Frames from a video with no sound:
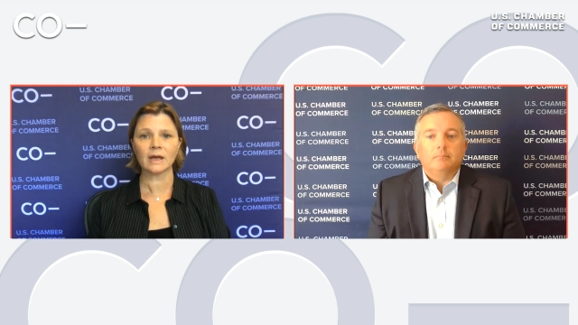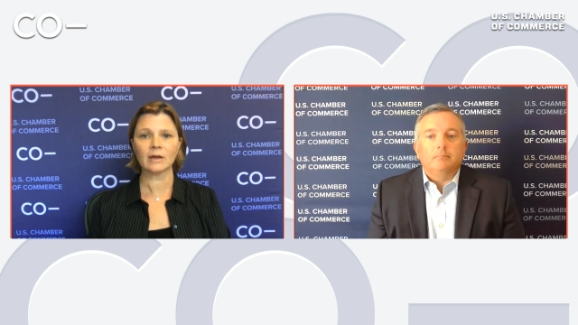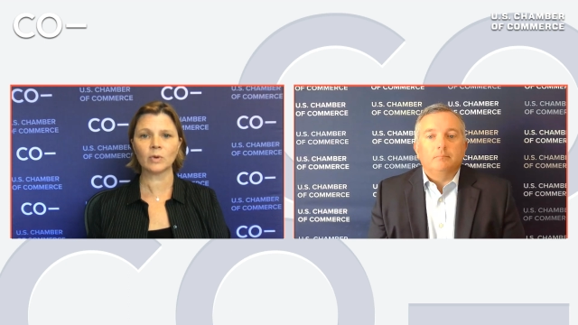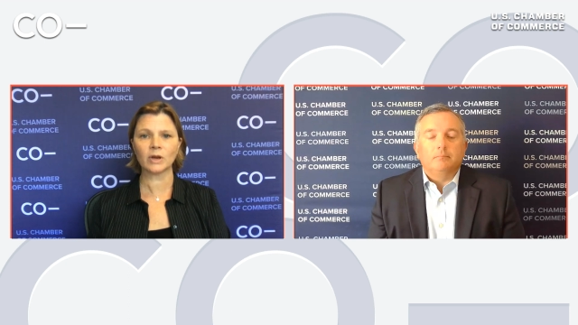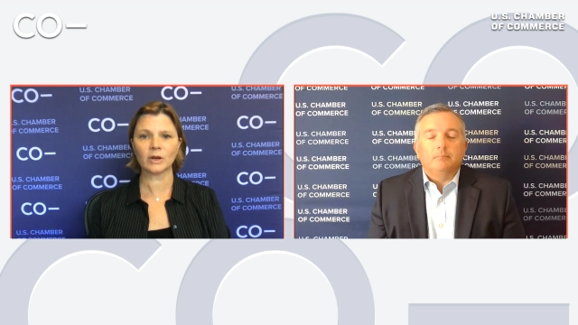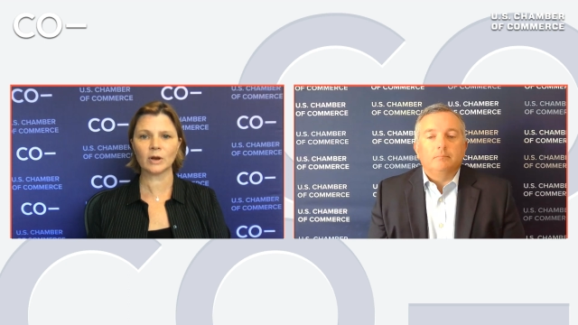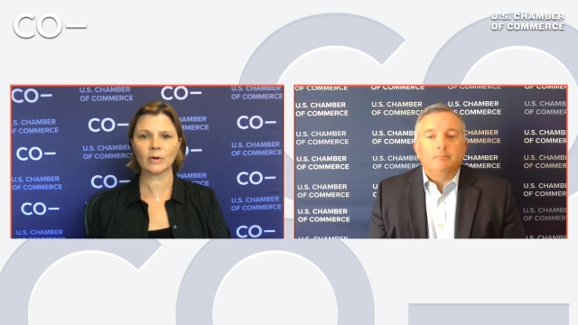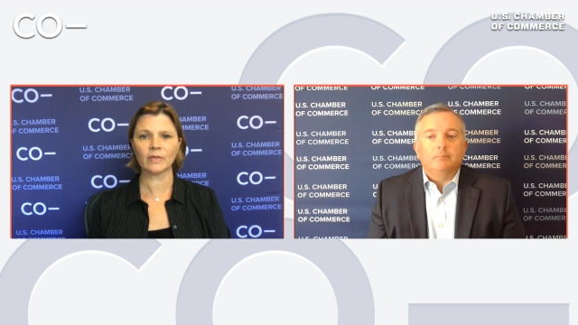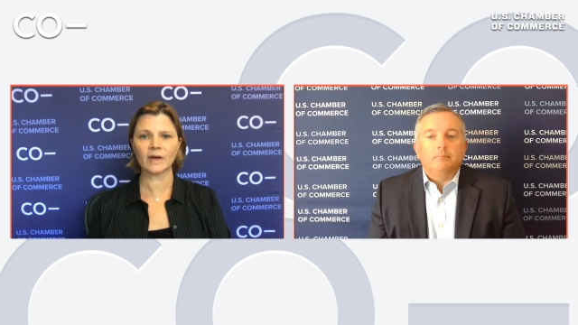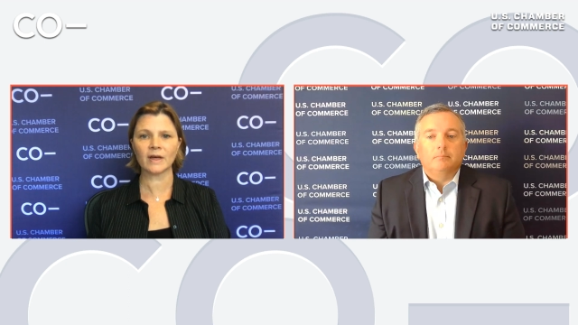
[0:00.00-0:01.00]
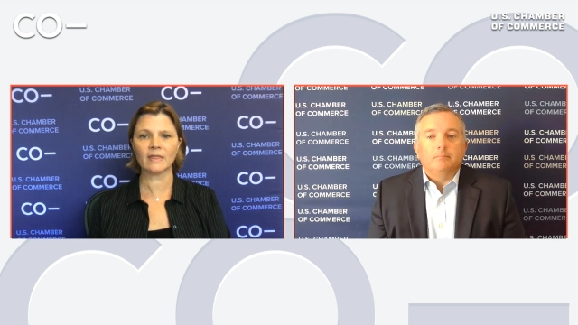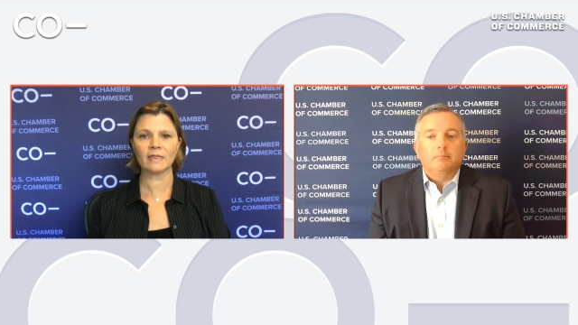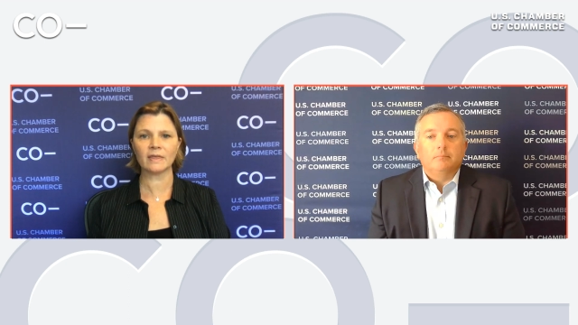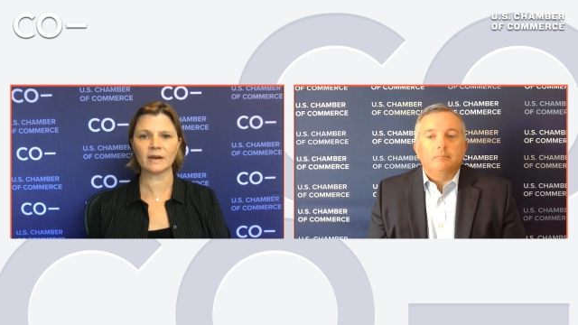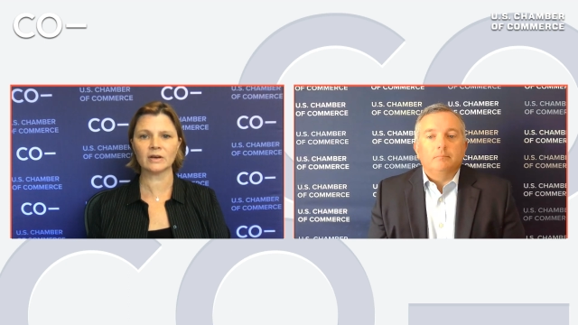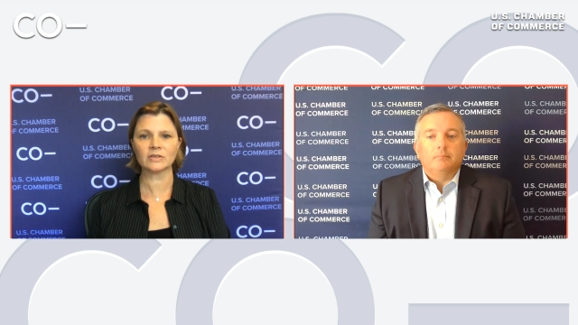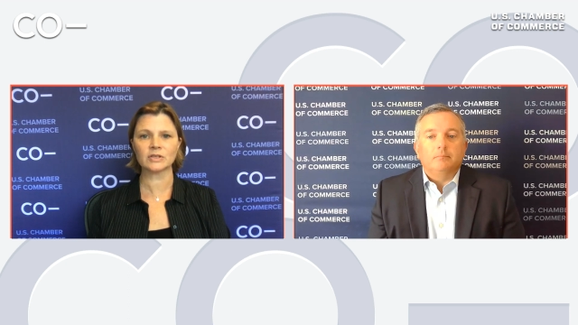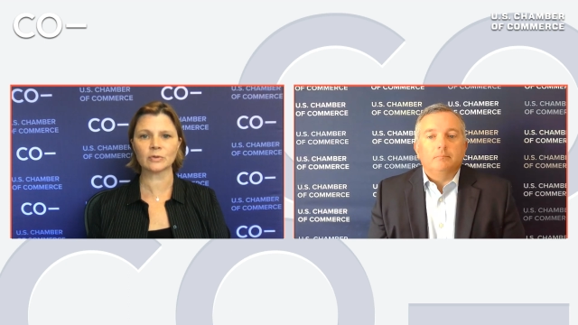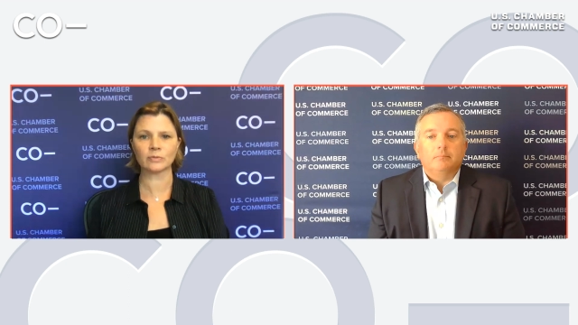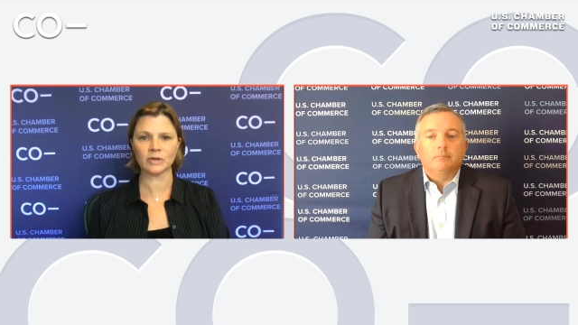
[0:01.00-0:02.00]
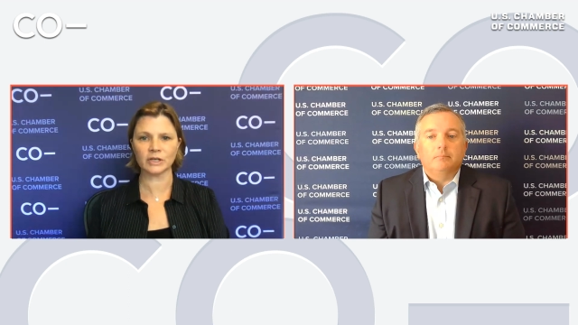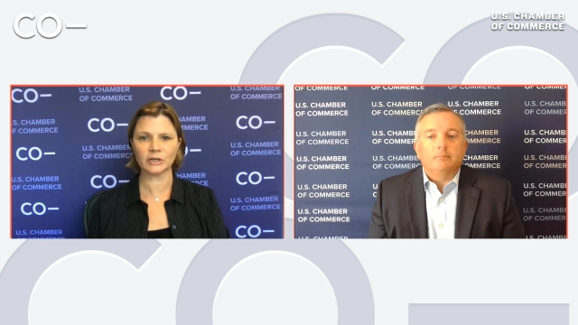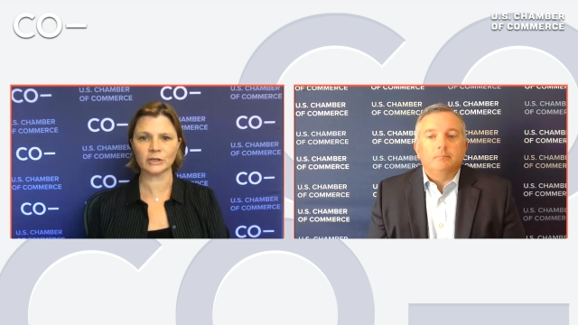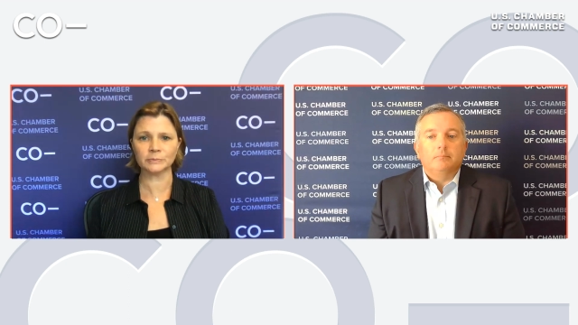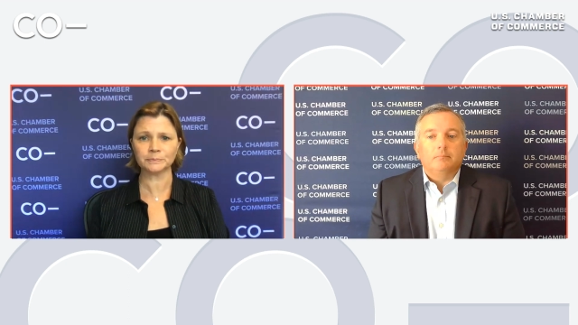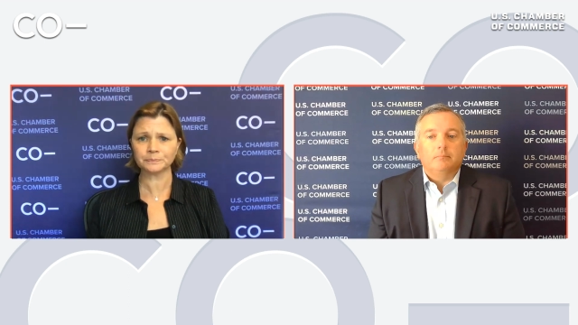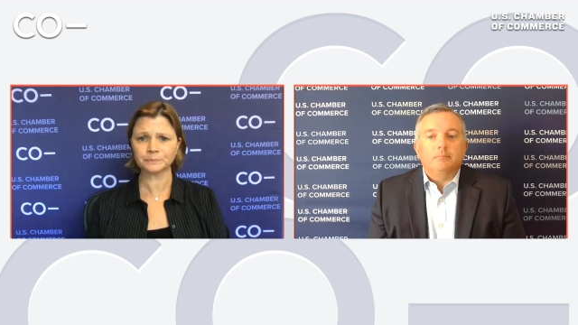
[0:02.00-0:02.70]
Speaker 1: And we know that there's a real